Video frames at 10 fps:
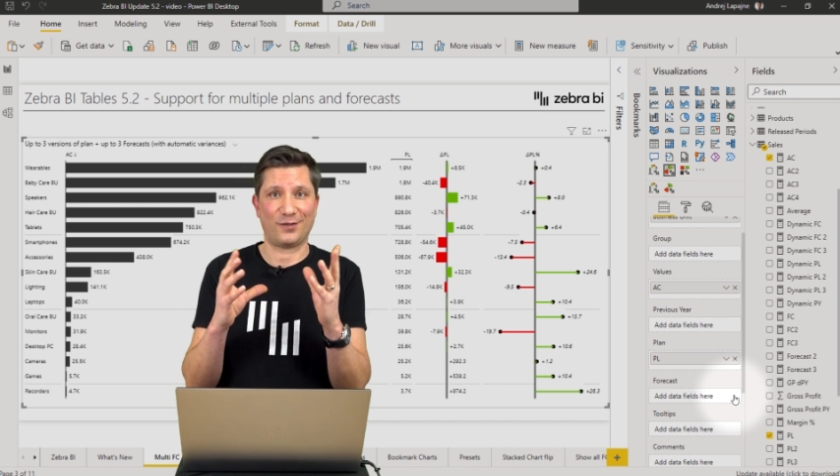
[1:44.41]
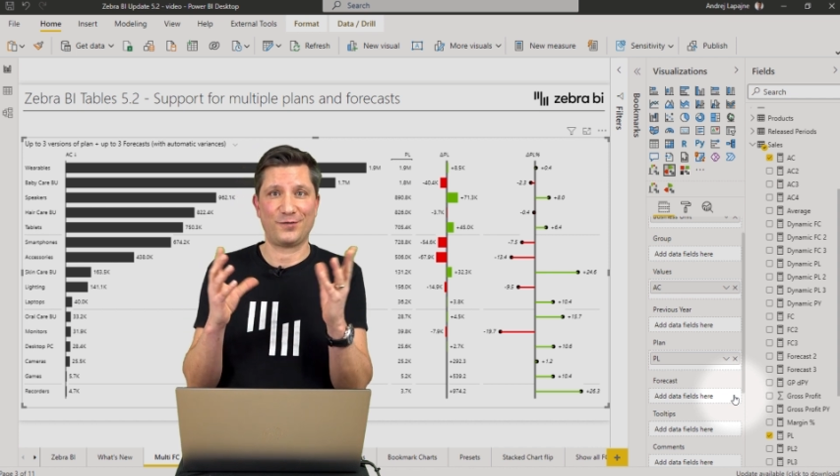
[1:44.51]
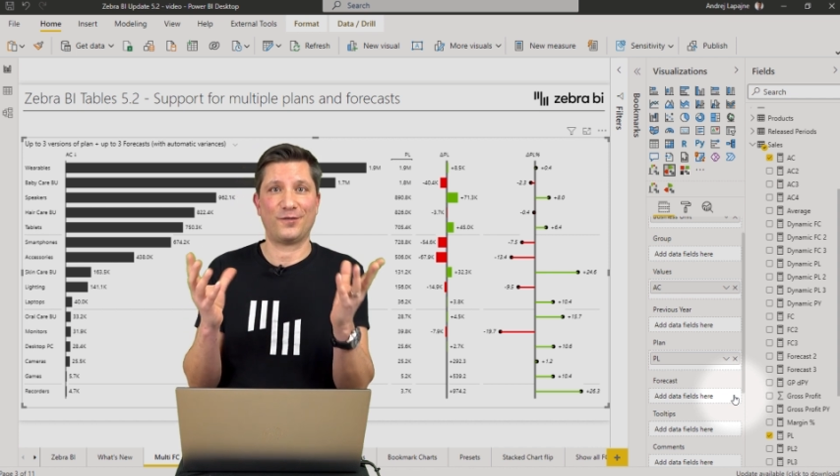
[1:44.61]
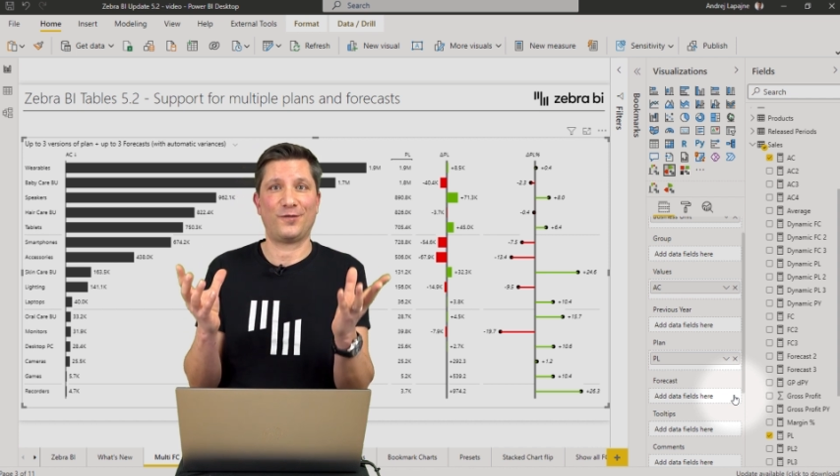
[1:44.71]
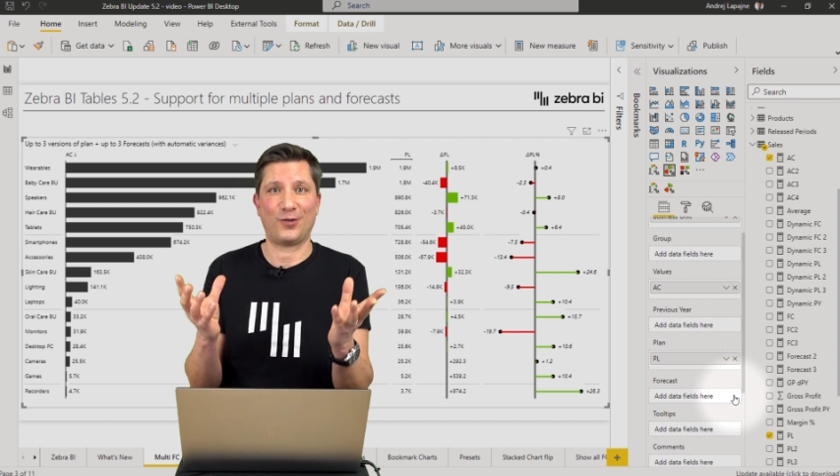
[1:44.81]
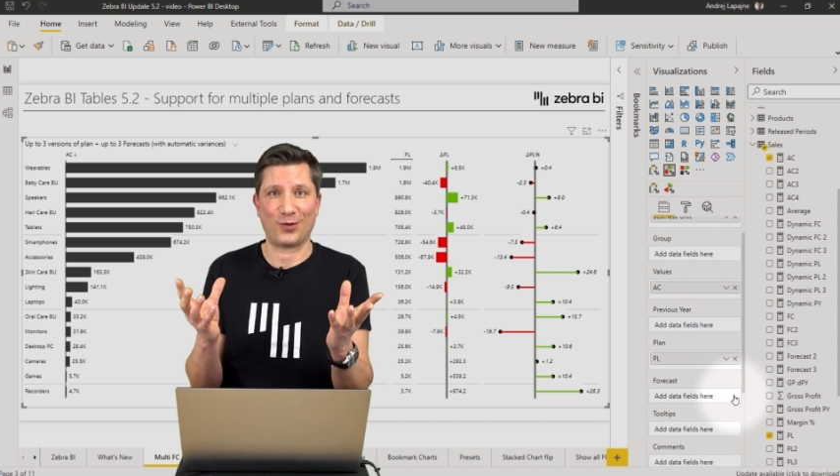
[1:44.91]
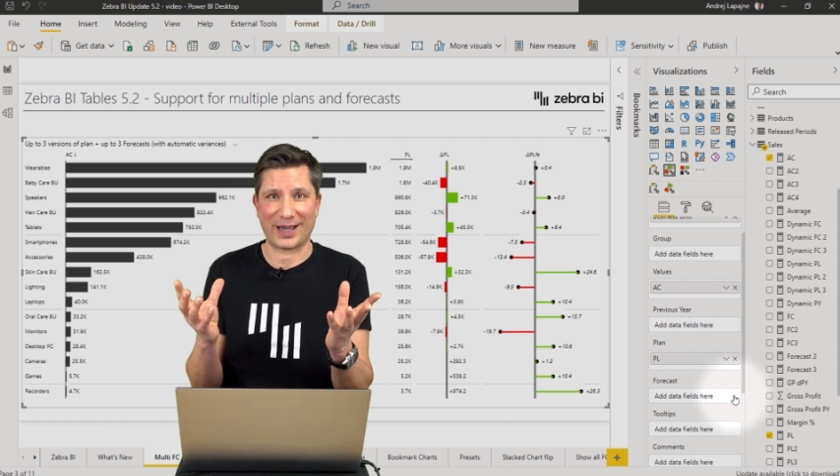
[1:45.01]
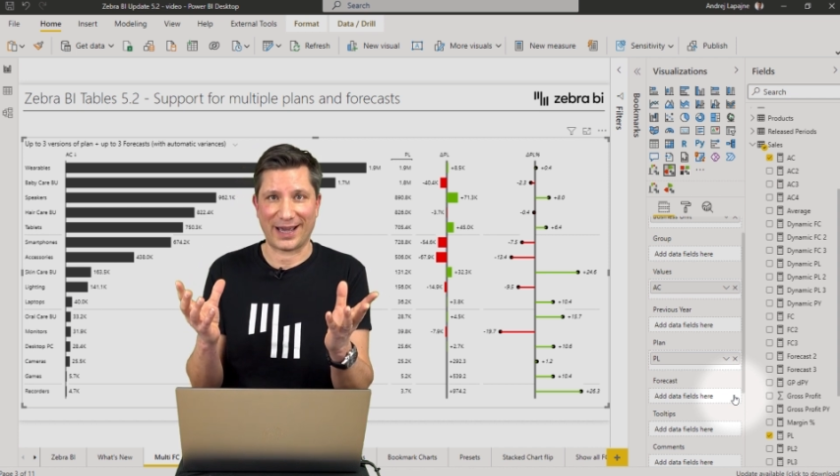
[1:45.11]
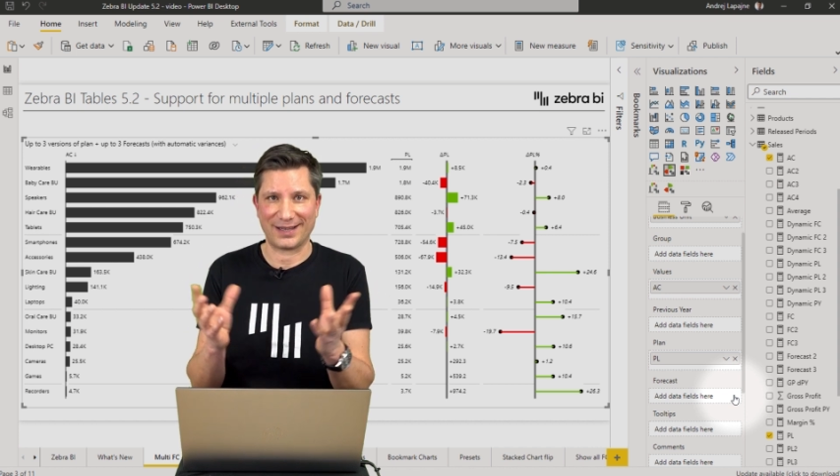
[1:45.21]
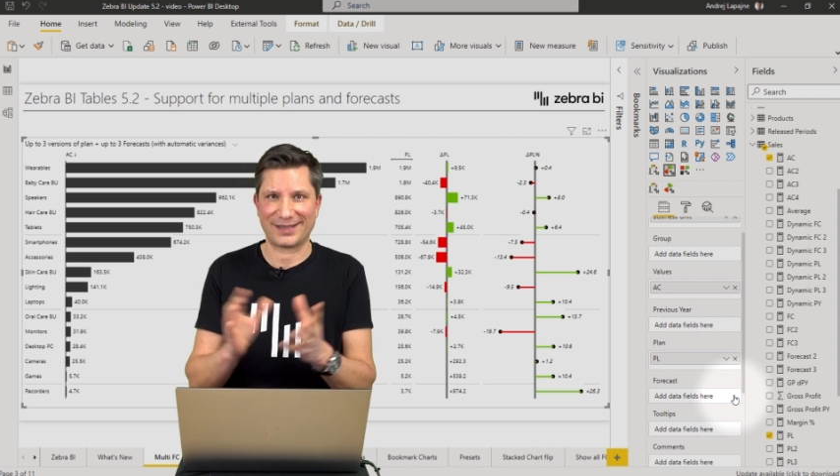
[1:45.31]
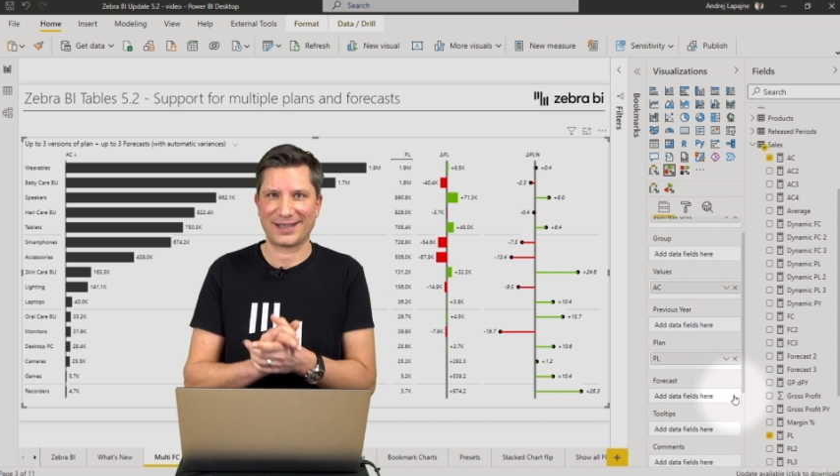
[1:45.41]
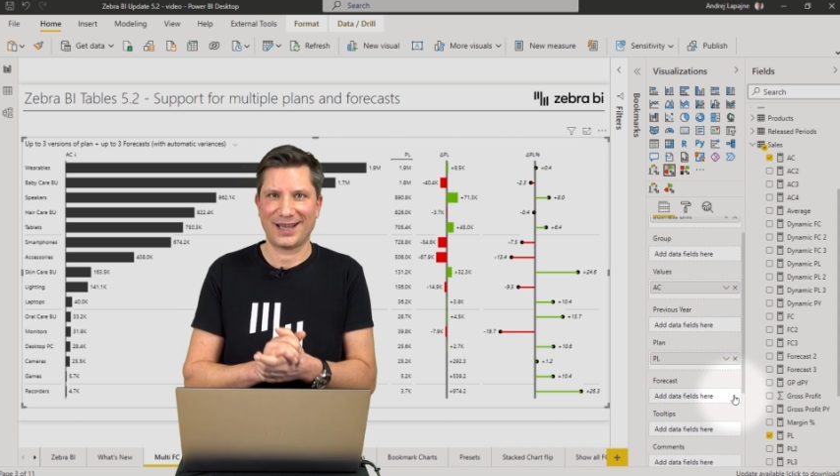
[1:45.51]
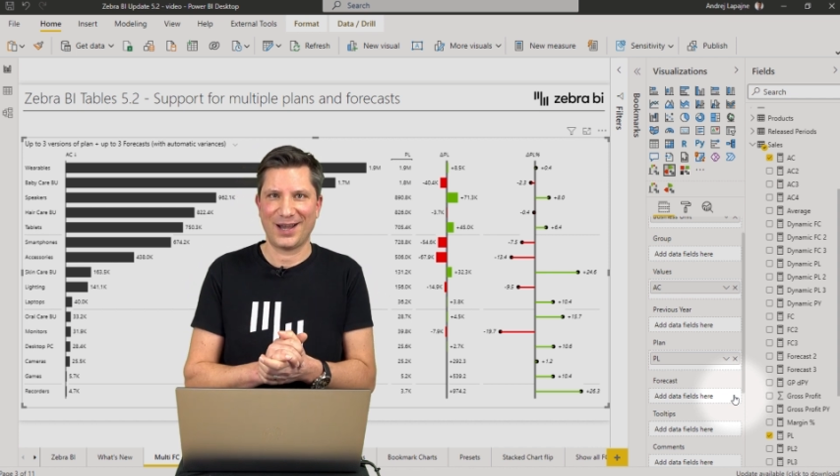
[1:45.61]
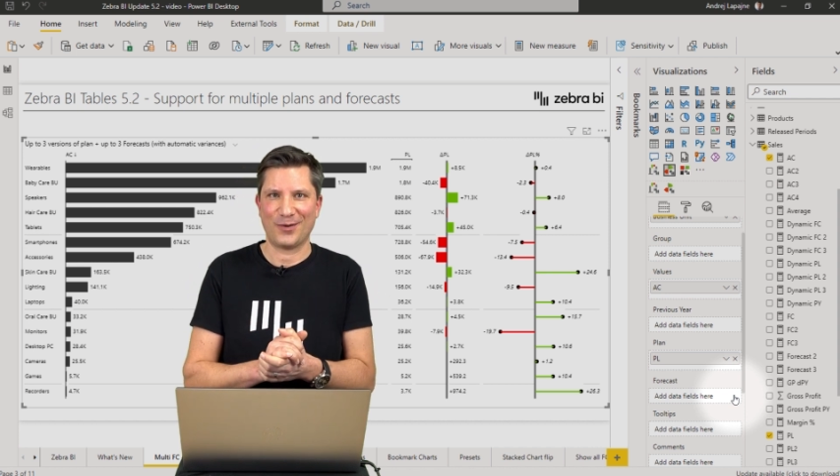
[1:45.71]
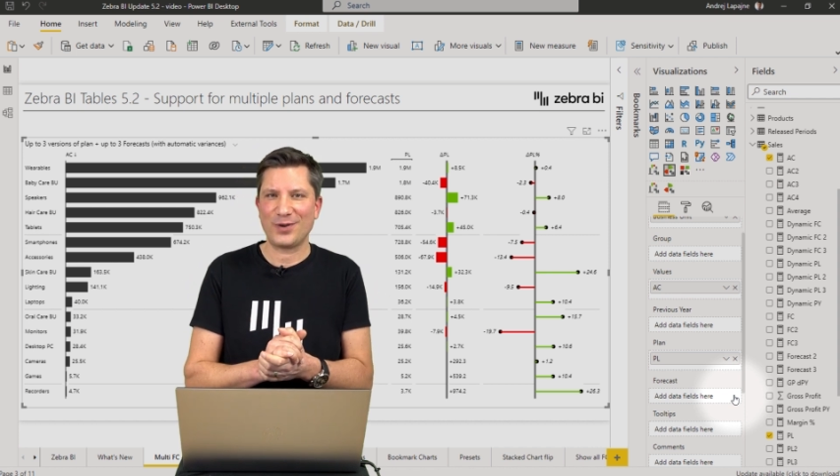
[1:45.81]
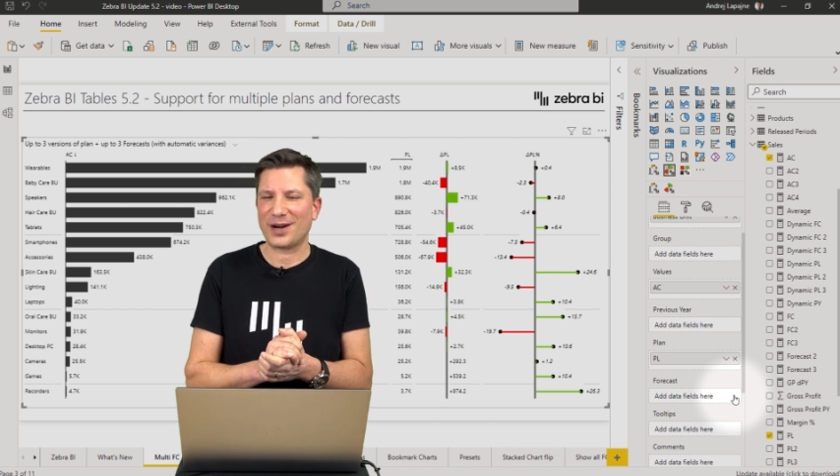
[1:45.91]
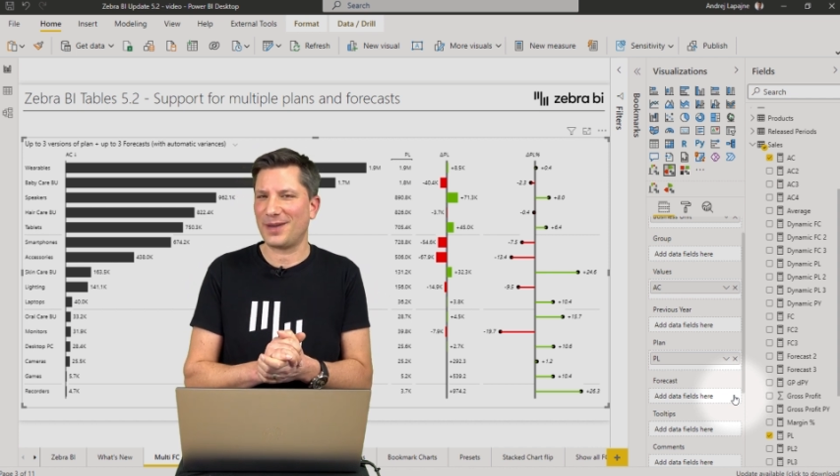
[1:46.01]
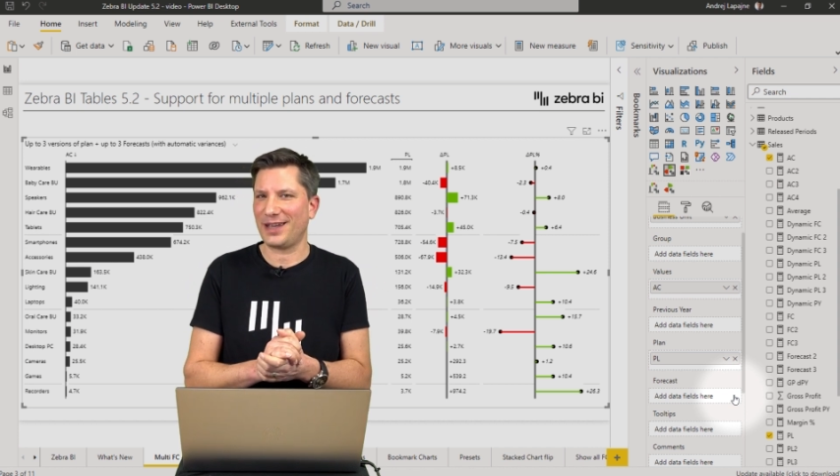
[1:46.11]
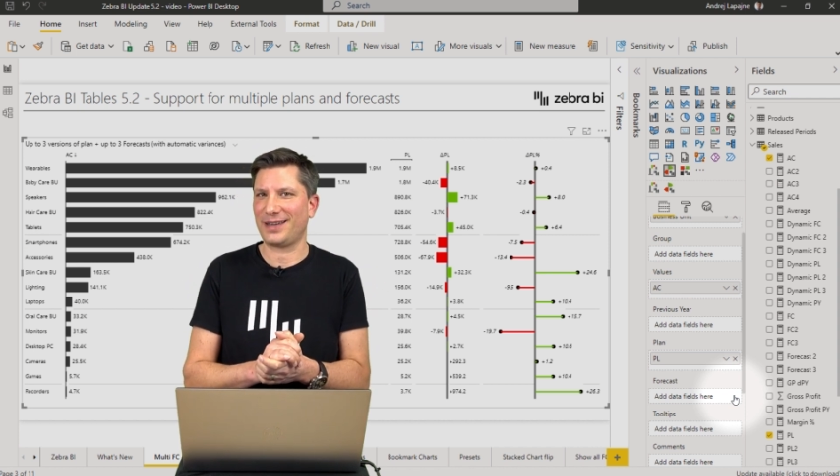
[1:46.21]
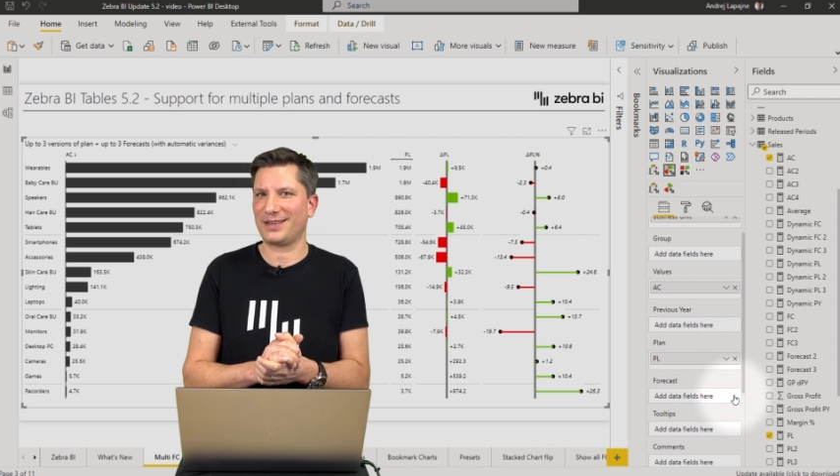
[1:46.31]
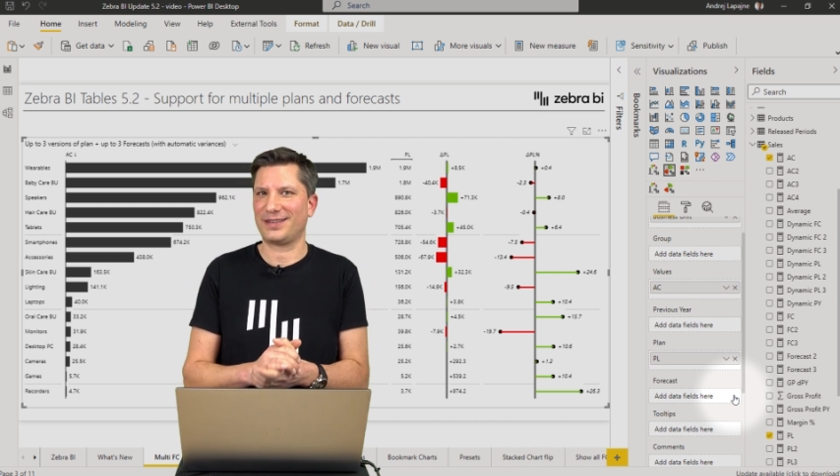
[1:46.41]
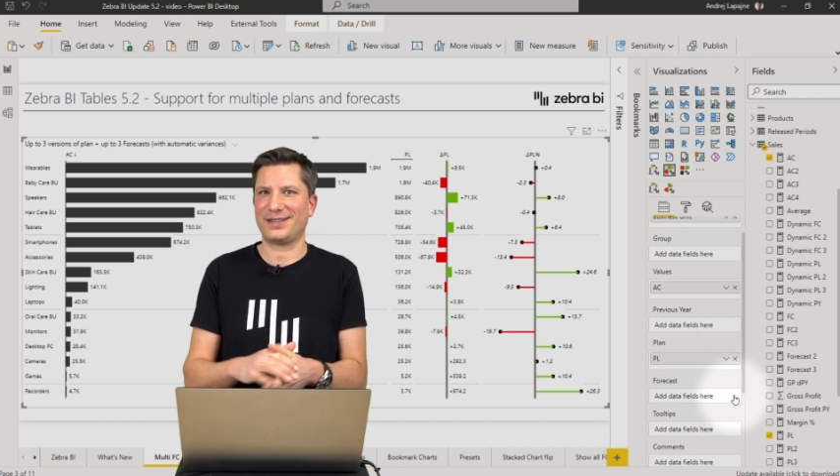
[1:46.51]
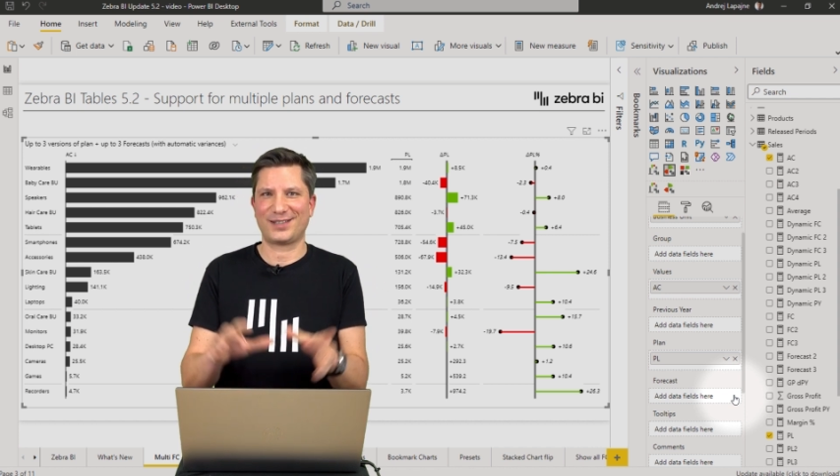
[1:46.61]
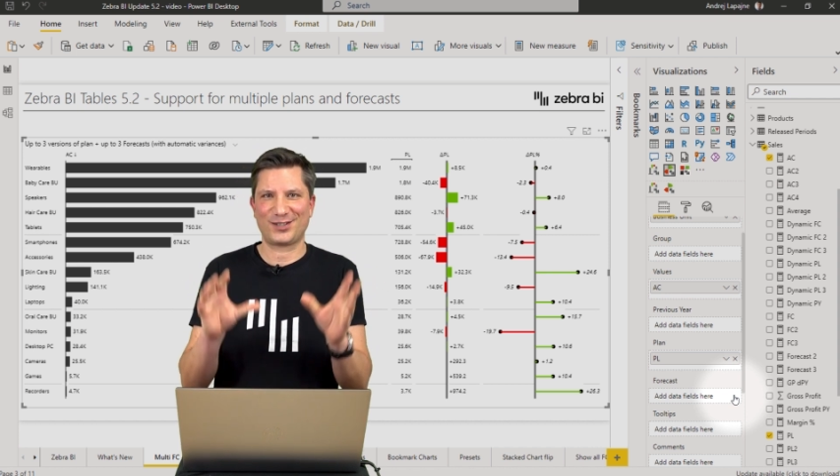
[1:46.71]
of your forecast. We are making this